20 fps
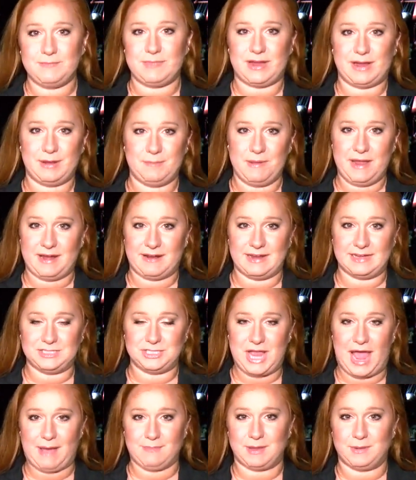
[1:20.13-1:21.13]
Mary
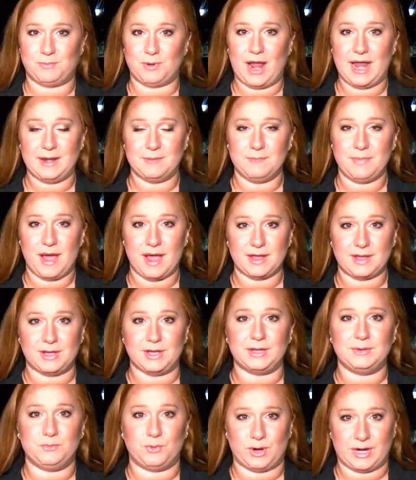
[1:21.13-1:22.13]
Parish. Abby Breidenbach,
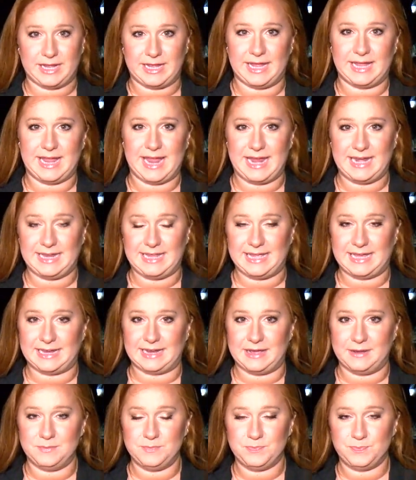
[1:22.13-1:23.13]
good morning,
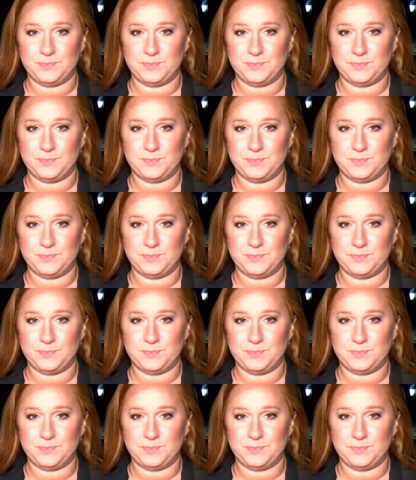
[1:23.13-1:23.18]
Acadiana.